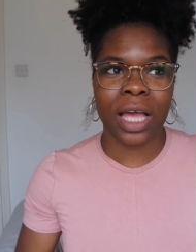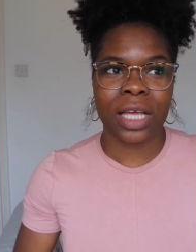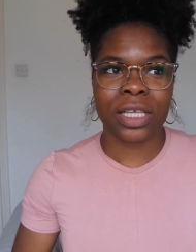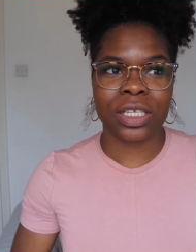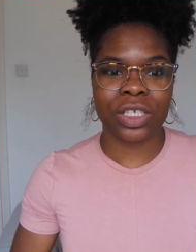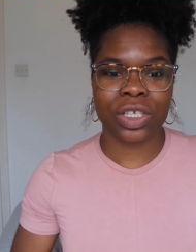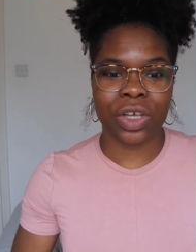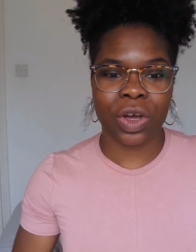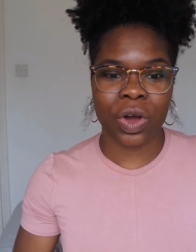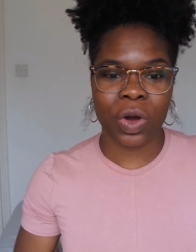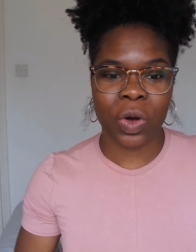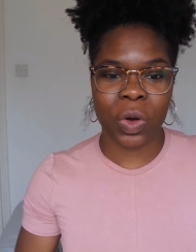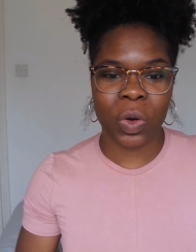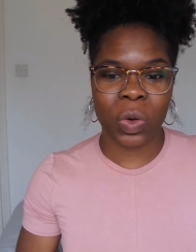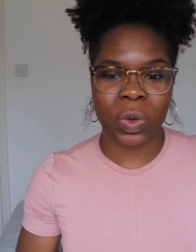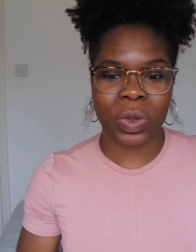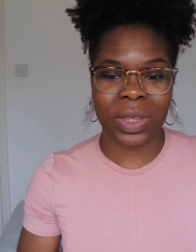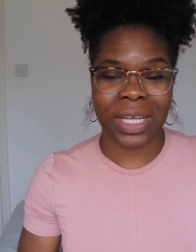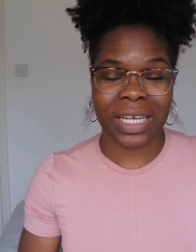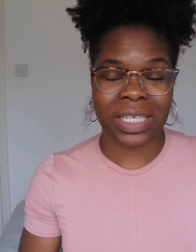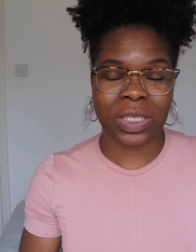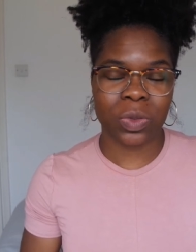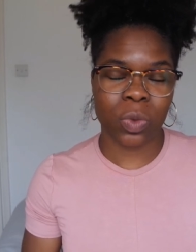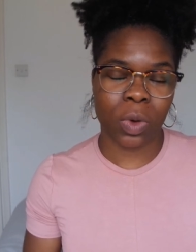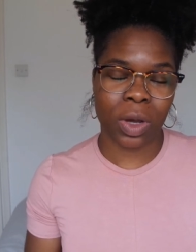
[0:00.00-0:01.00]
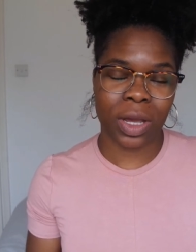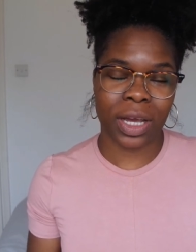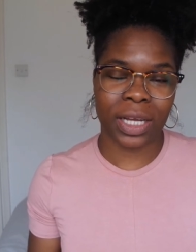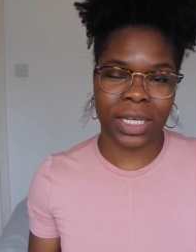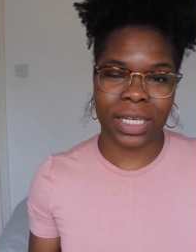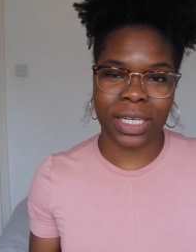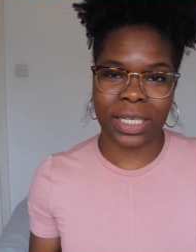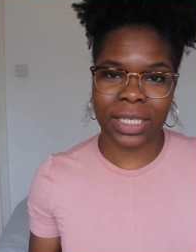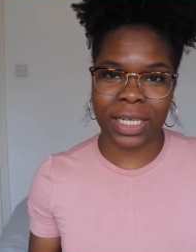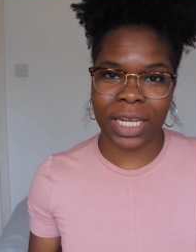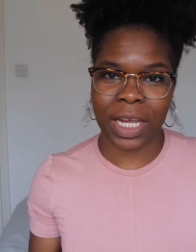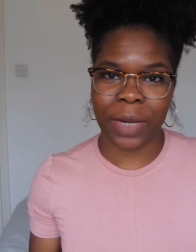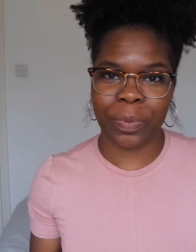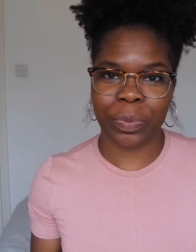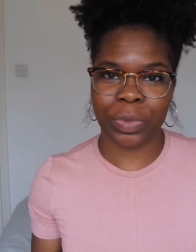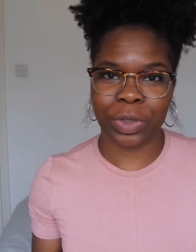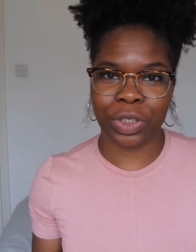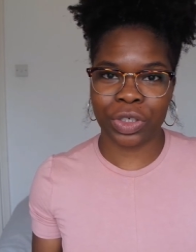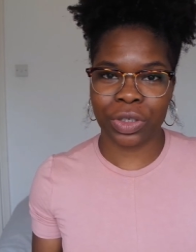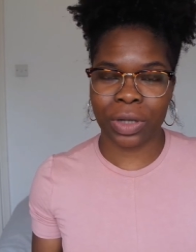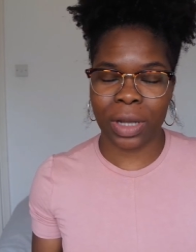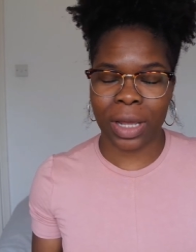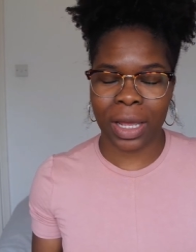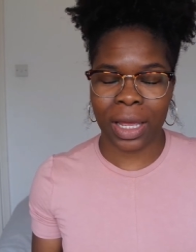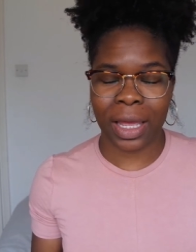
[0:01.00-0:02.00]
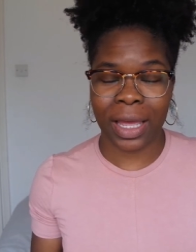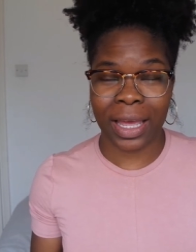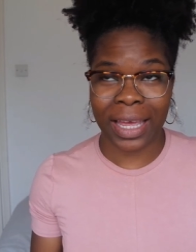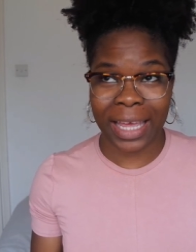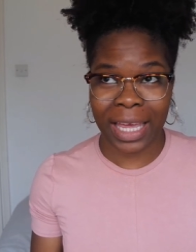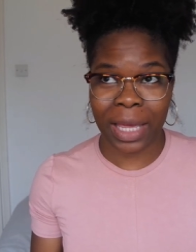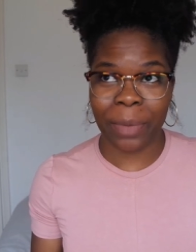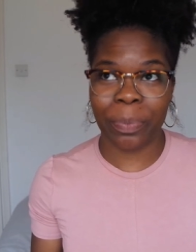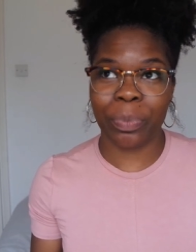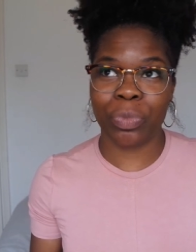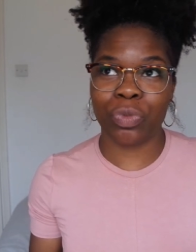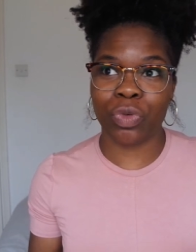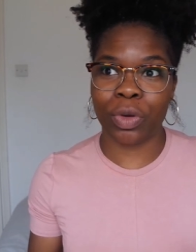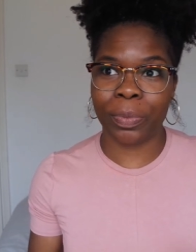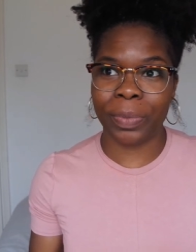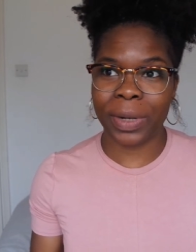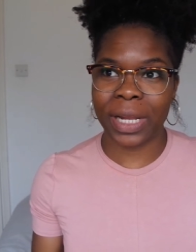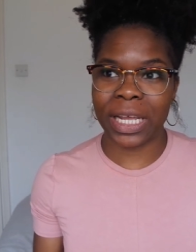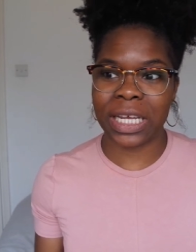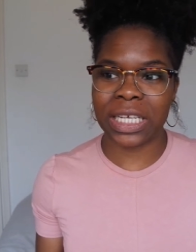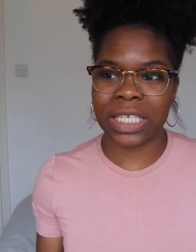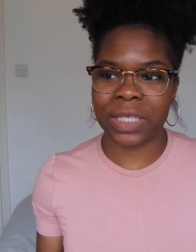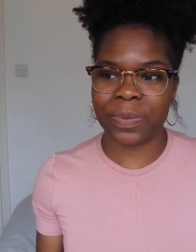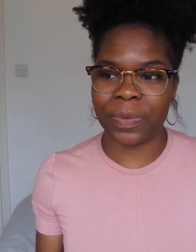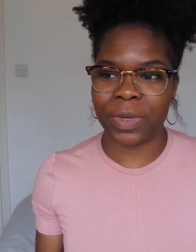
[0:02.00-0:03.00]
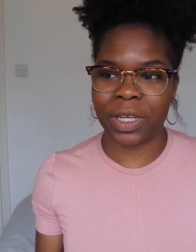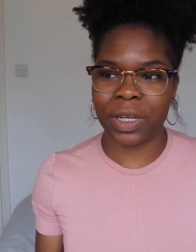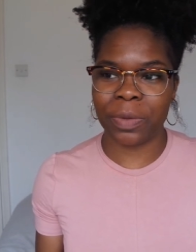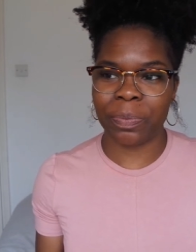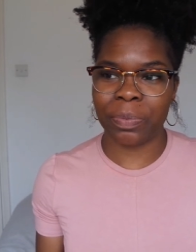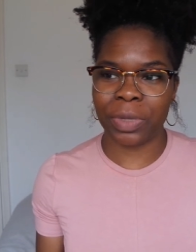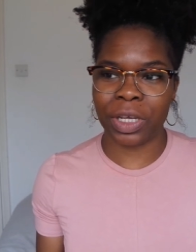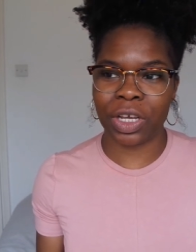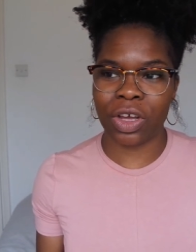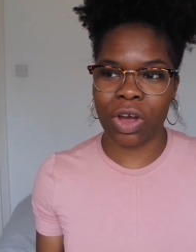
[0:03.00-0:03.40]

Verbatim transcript: so that's why I need a hip, a hip replacement